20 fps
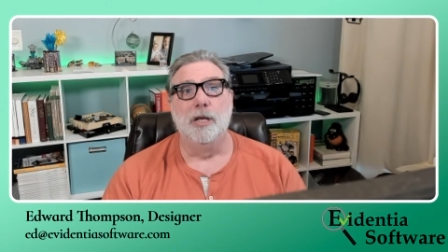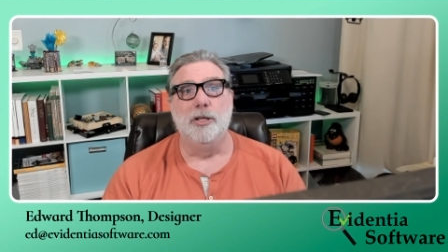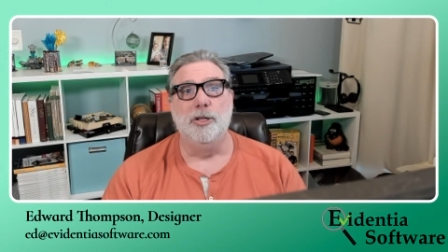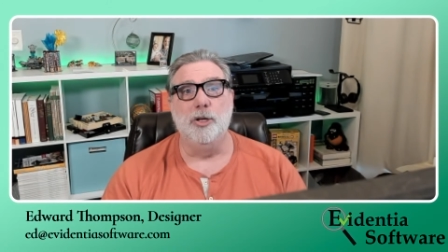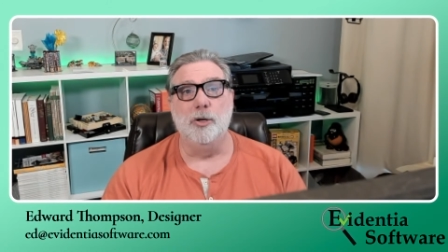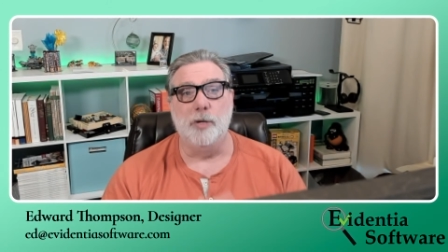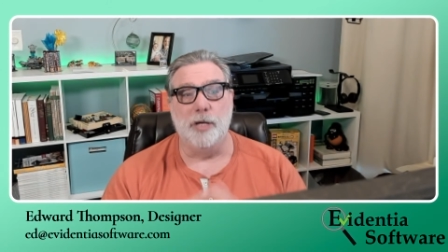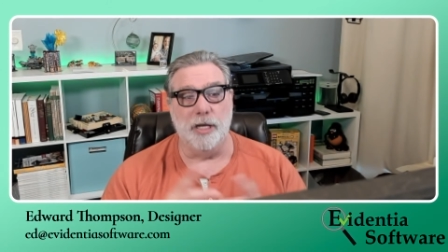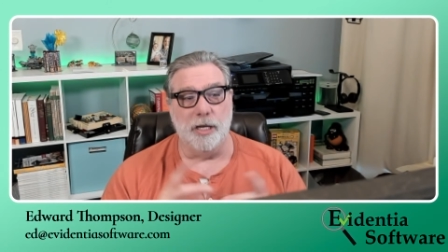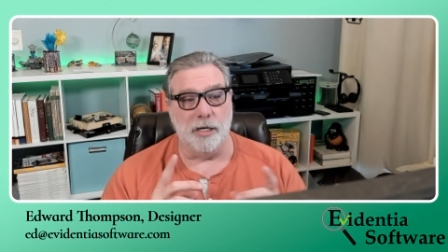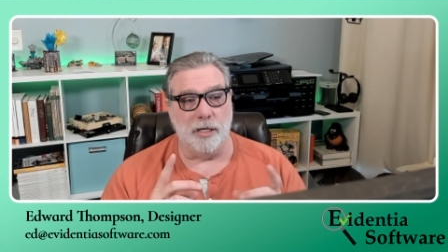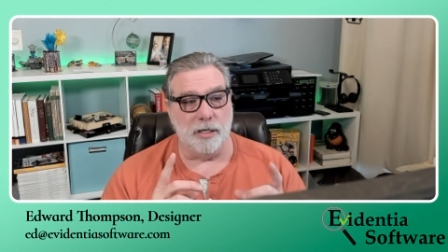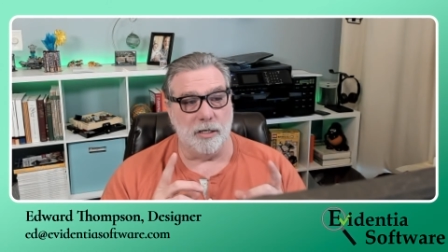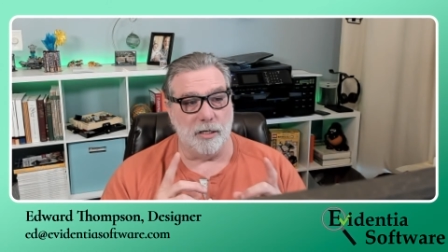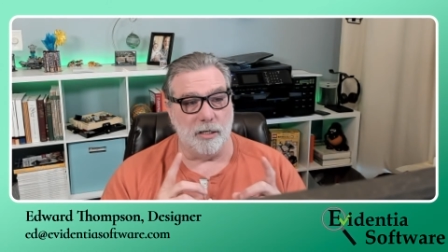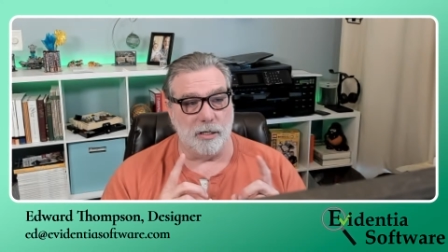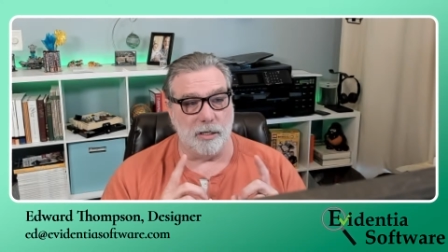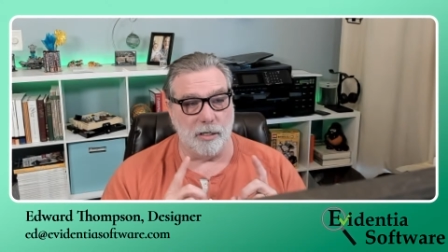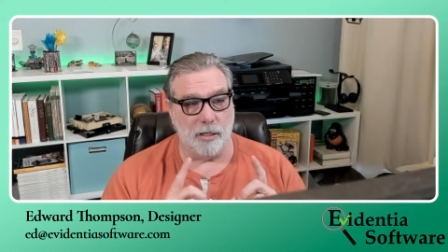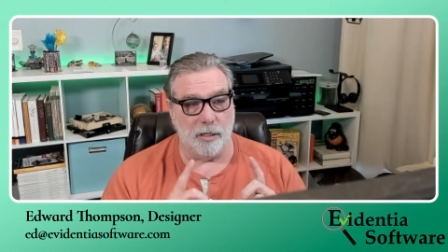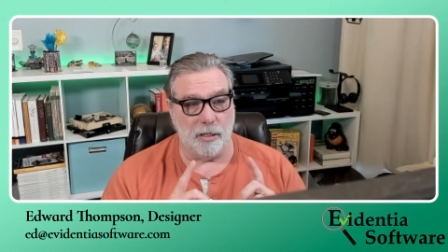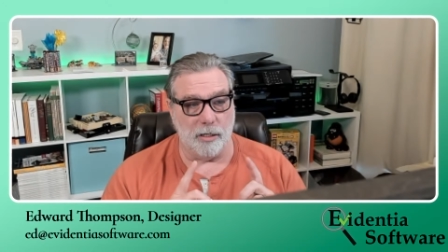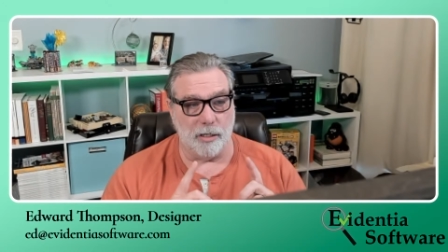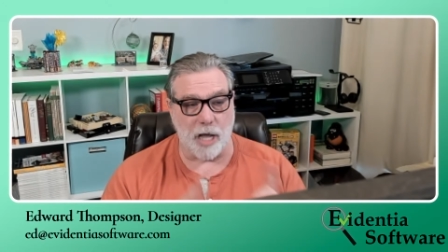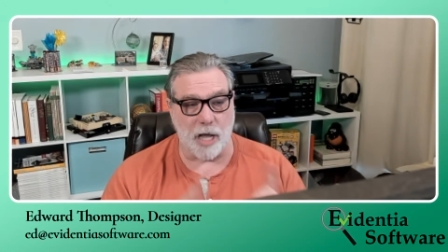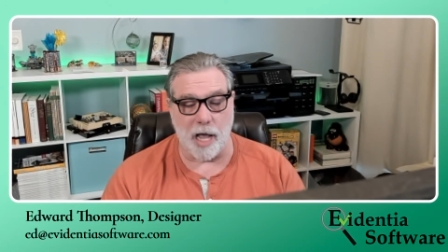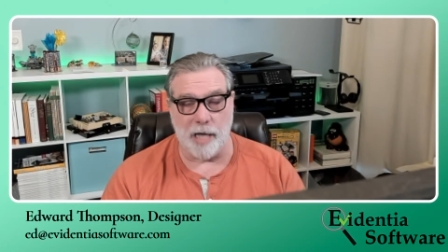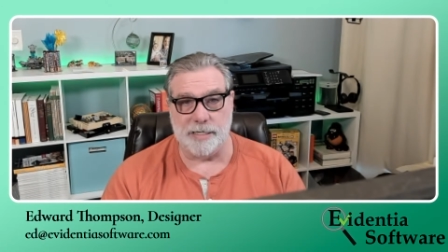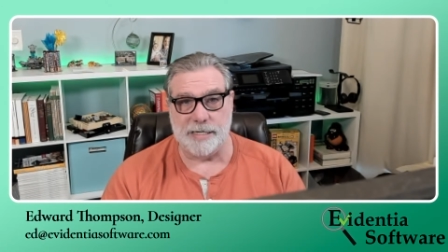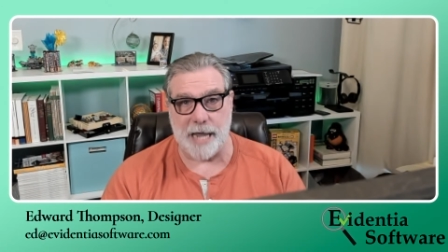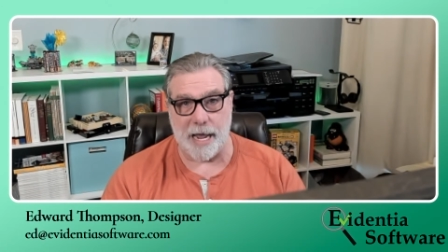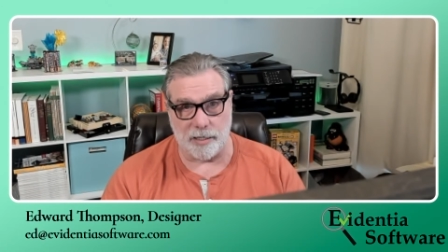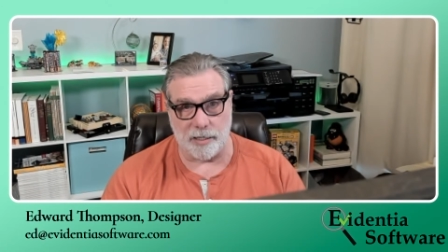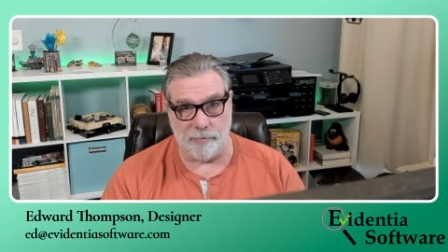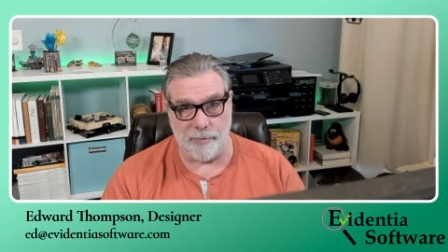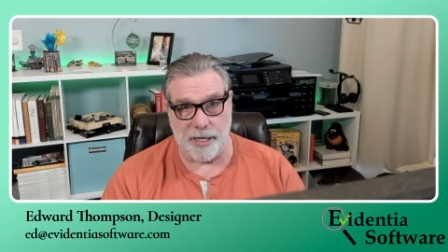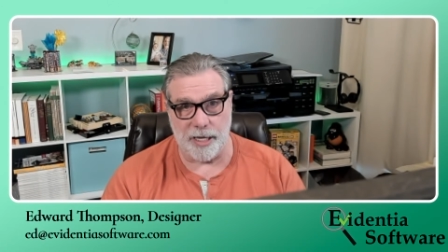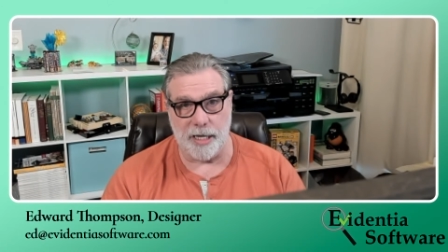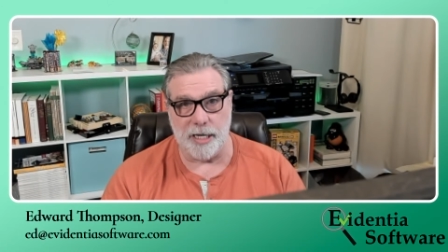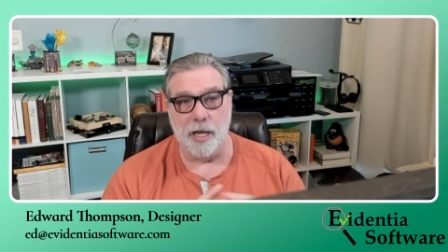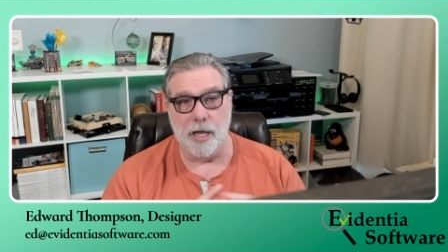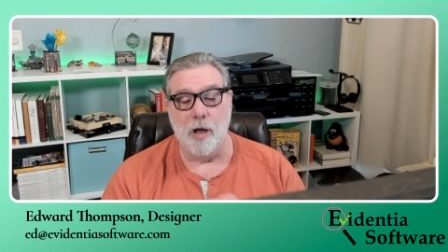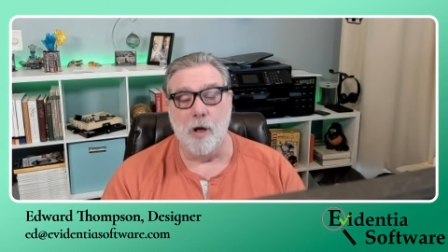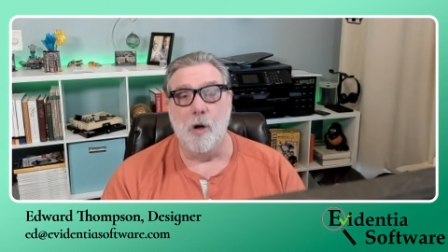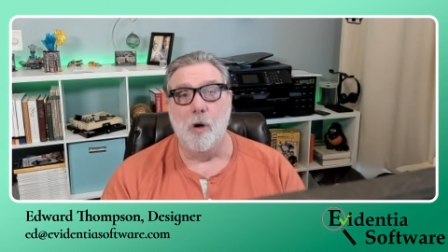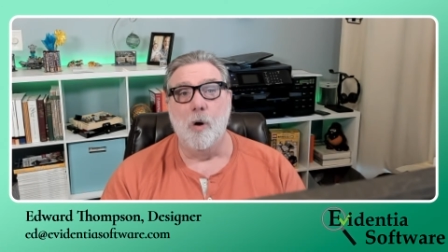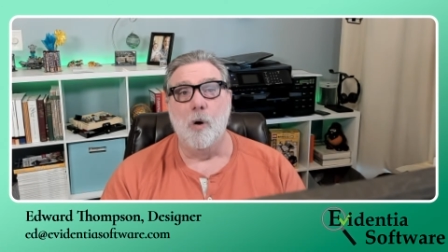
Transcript: you can contact me